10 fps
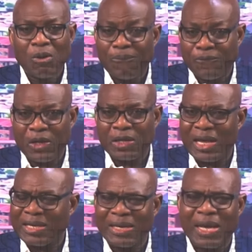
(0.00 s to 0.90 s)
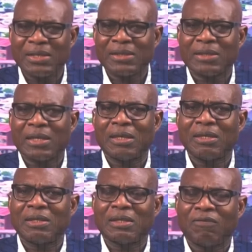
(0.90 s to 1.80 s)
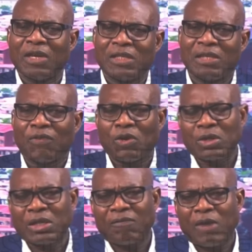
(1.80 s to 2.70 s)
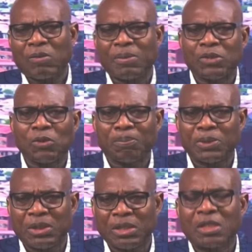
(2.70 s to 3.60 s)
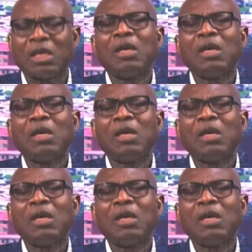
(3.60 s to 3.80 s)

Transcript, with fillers: Hopefully, Nigeria is a very difficult environment to predict.